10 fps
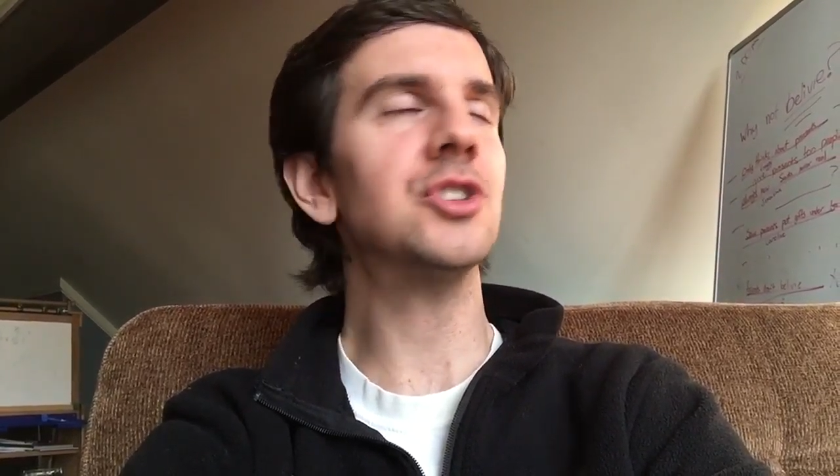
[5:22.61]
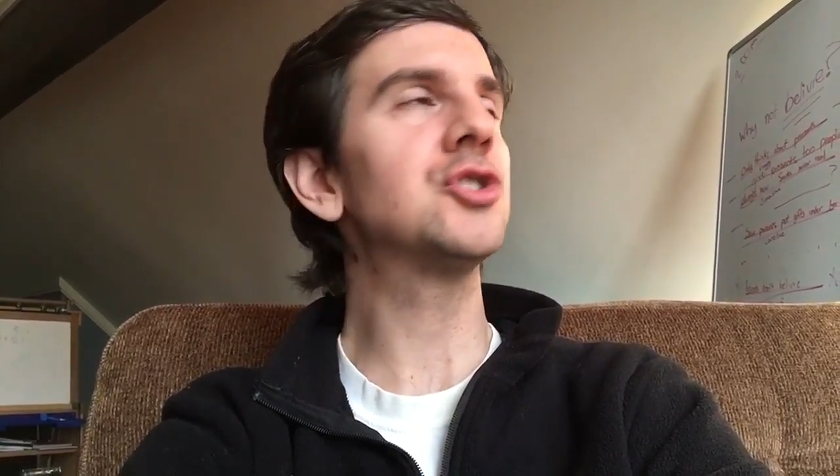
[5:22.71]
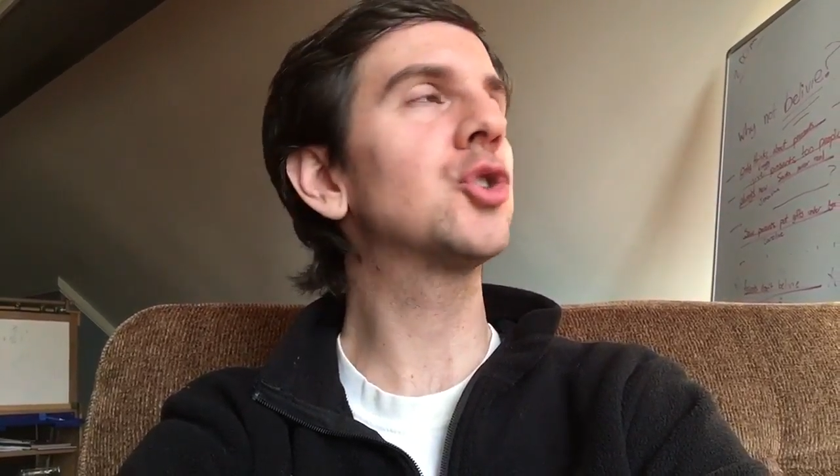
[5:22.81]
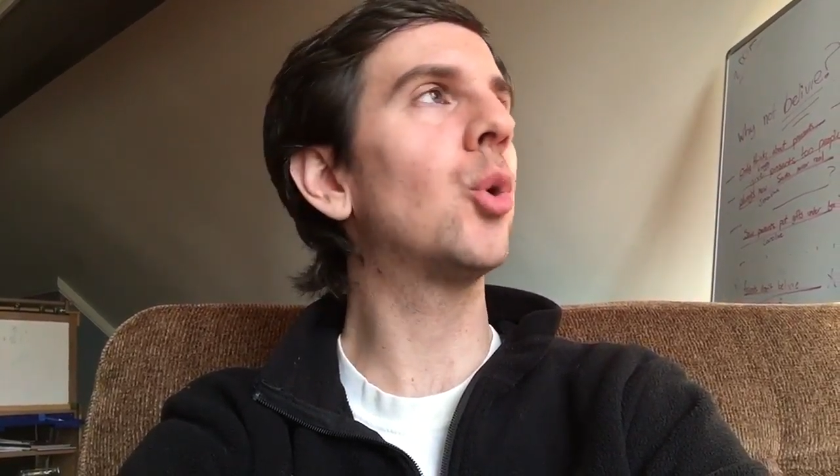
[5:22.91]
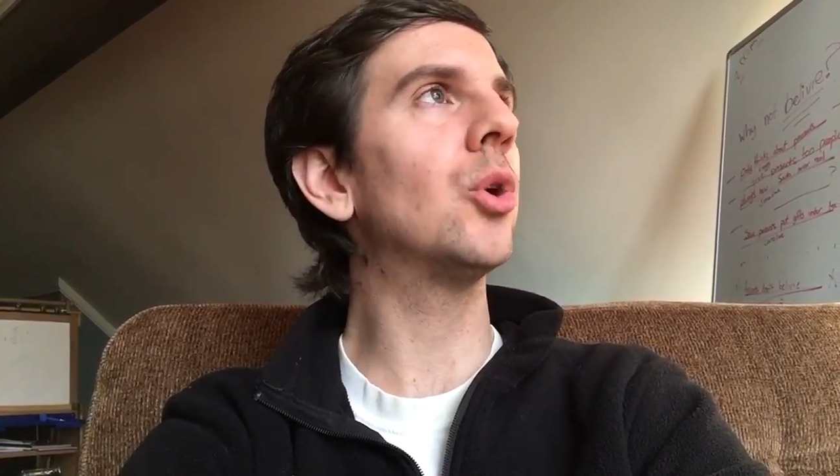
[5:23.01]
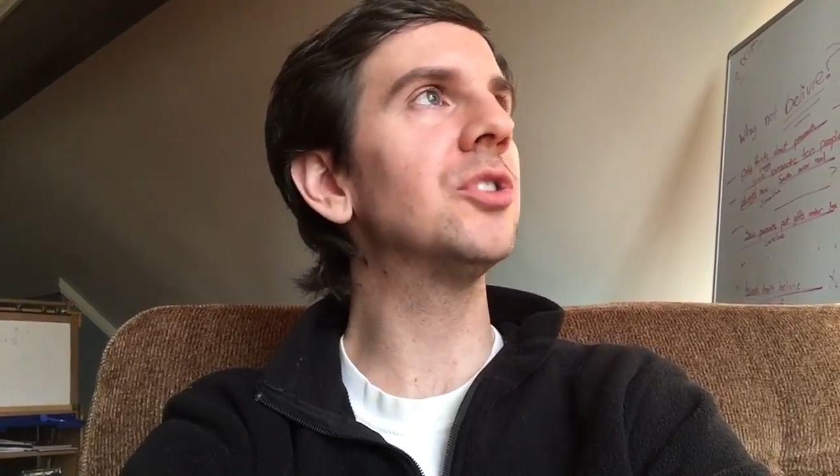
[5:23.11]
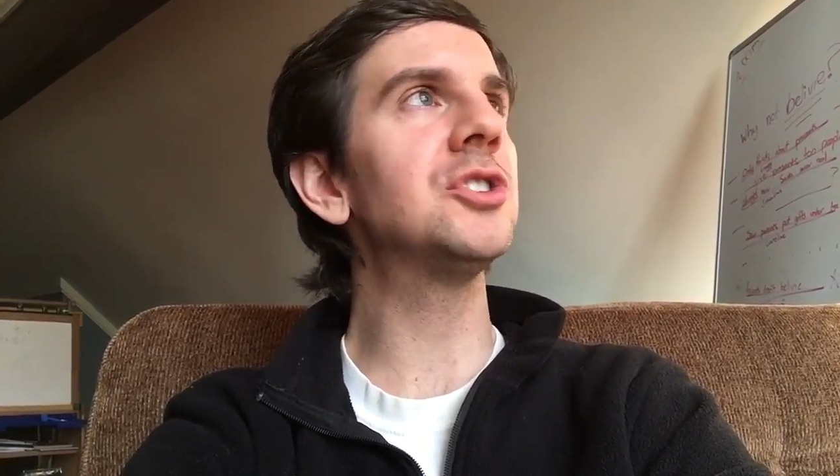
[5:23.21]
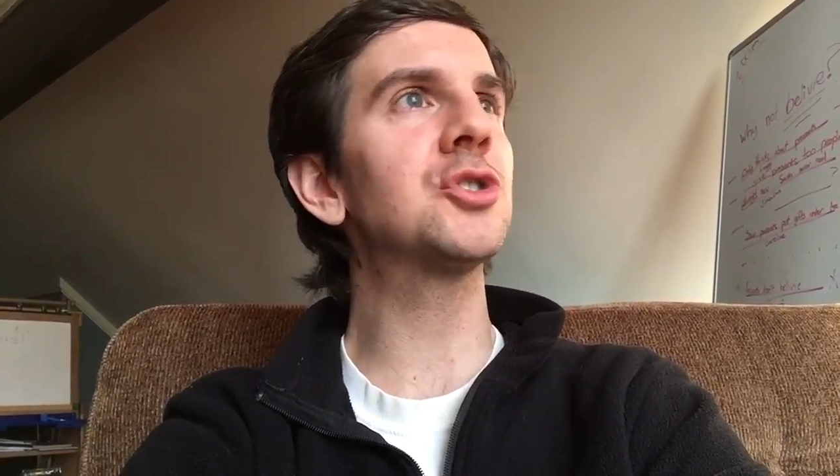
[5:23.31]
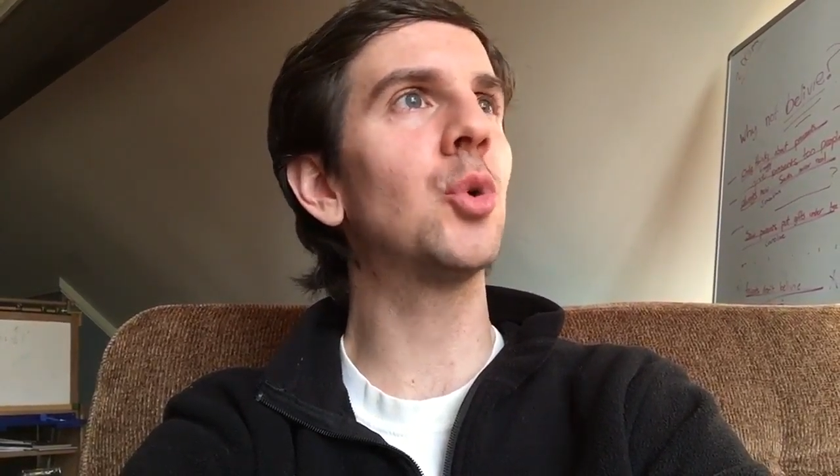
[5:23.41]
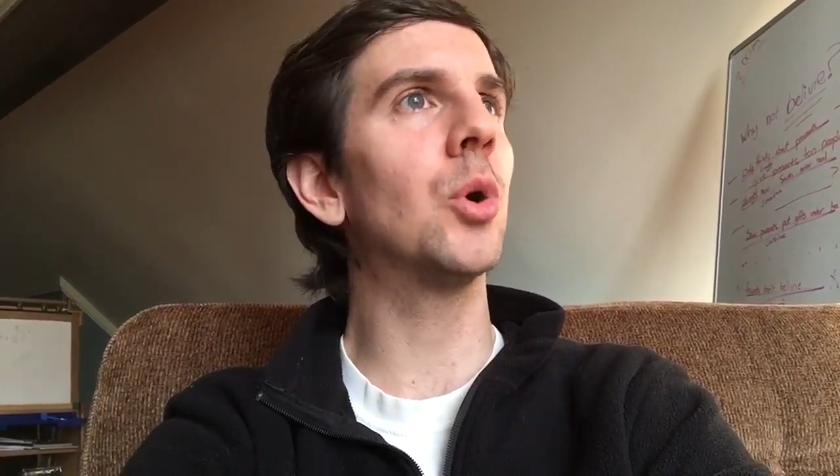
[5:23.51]
score on the
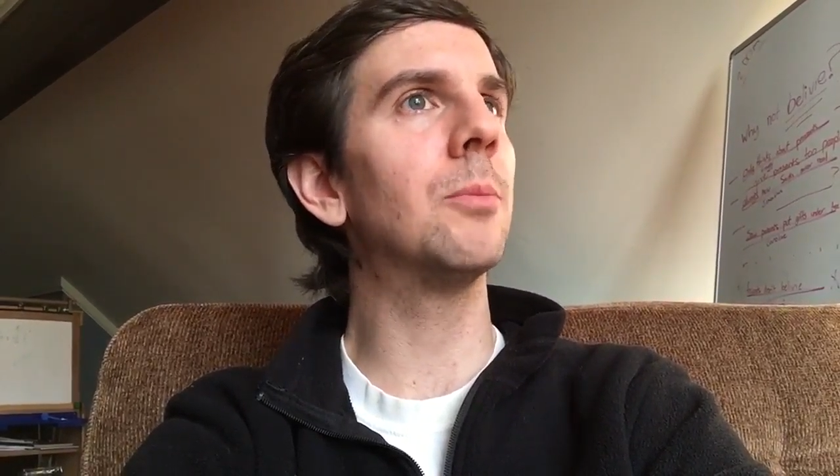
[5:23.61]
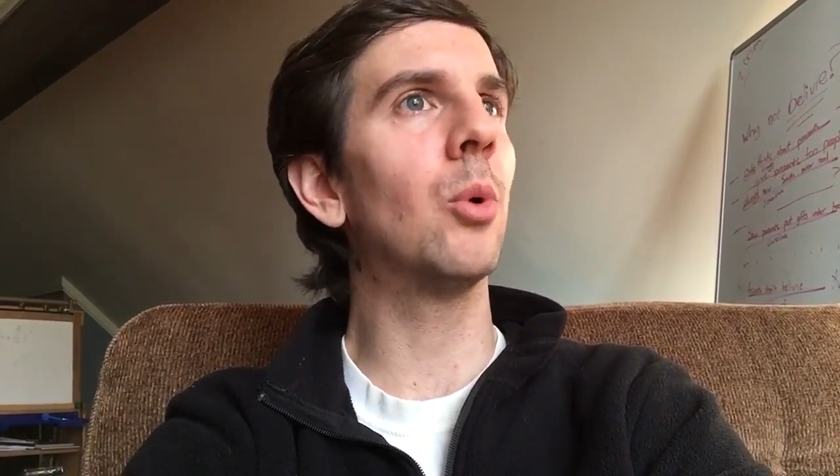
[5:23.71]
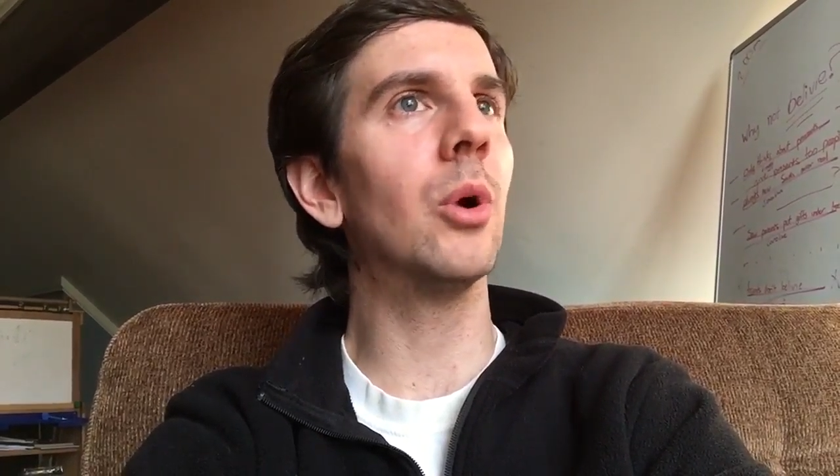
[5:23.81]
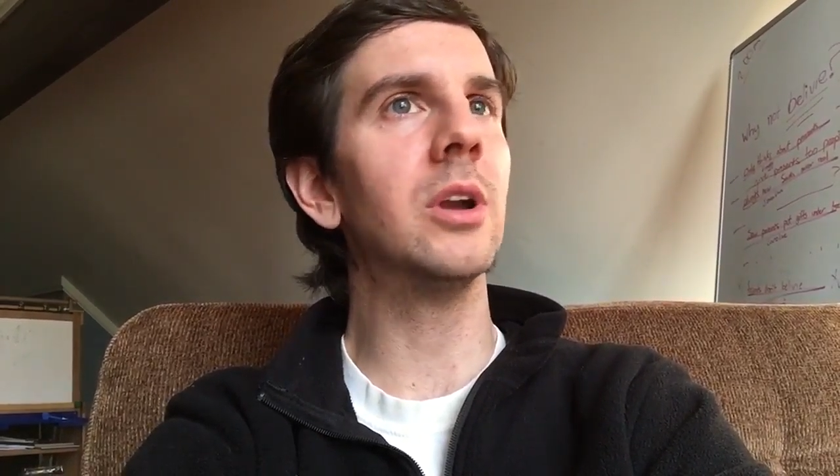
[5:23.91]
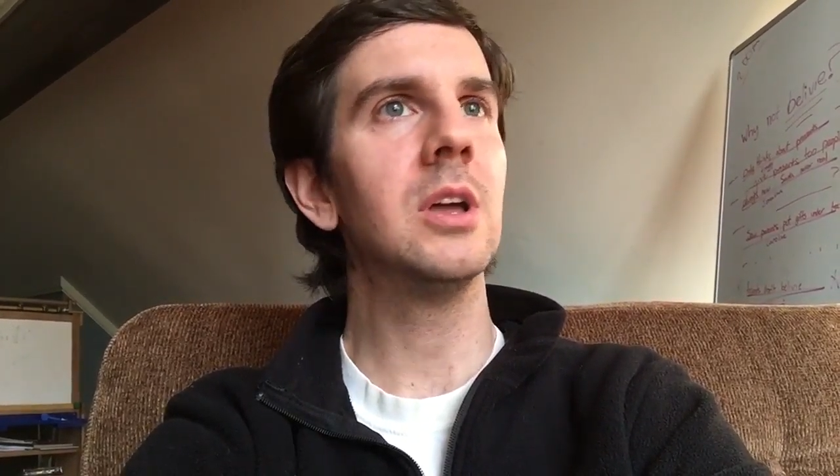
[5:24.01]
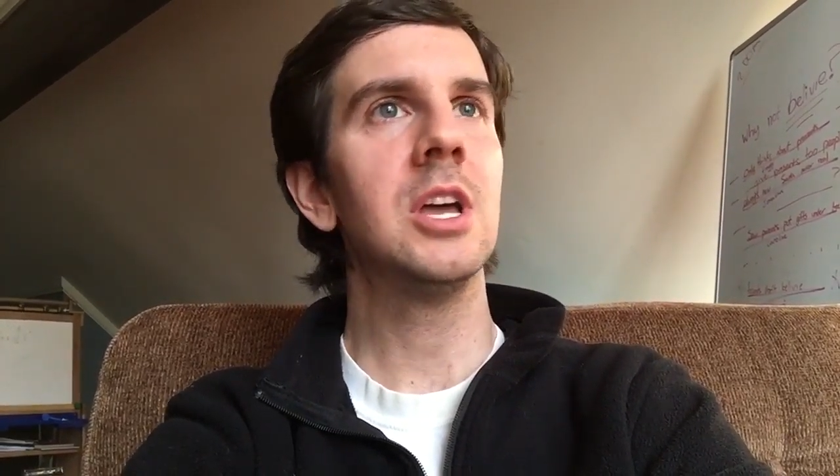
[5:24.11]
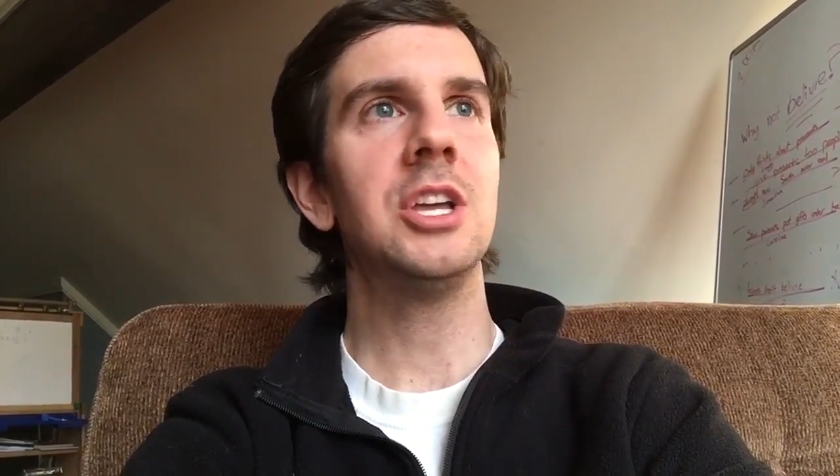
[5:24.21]
scoreboard,